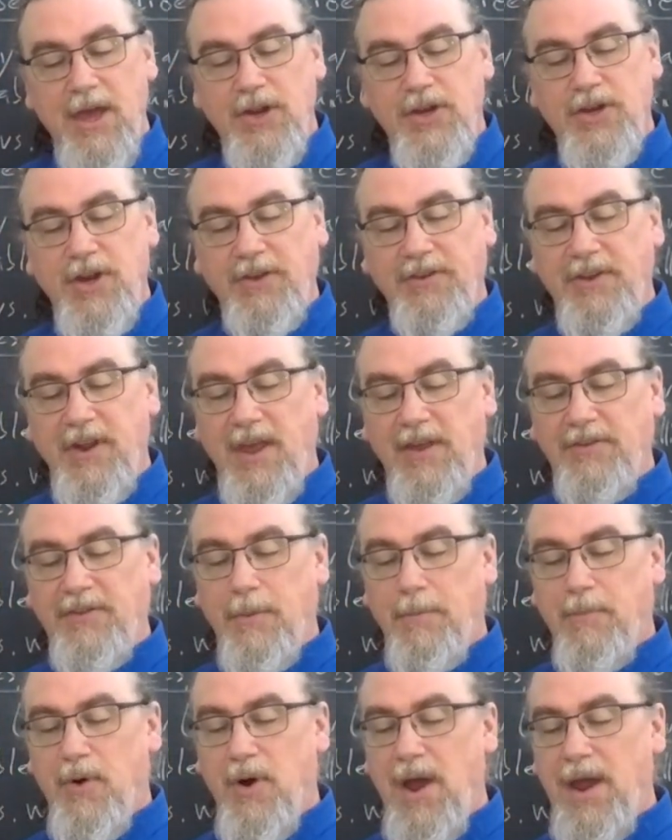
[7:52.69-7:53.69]
just as the
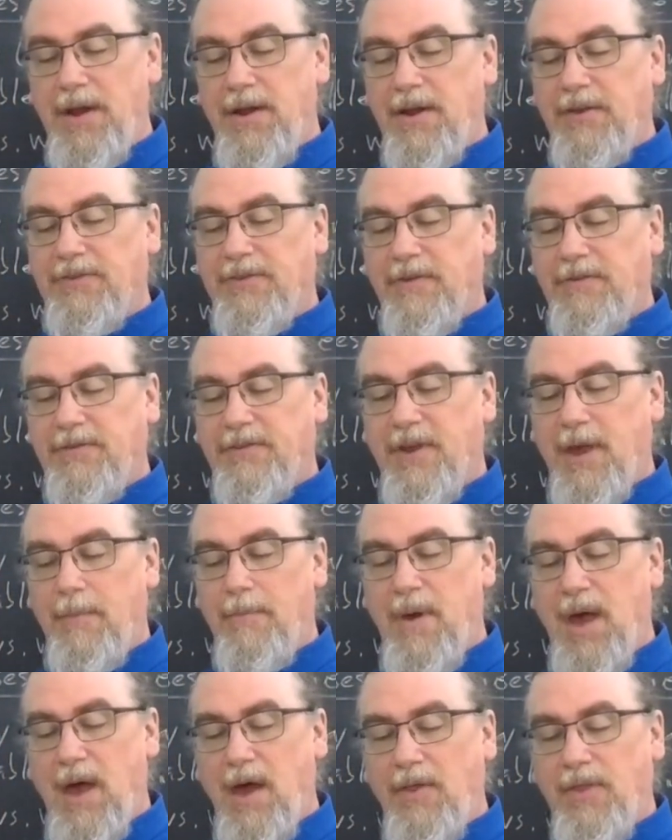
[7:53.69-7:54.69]
brightness of
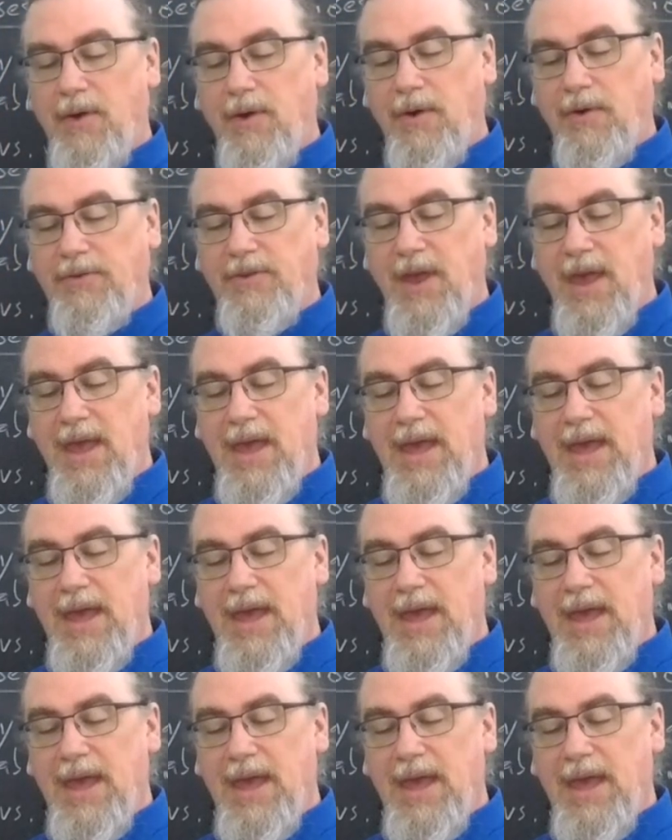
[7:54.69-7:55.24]
some others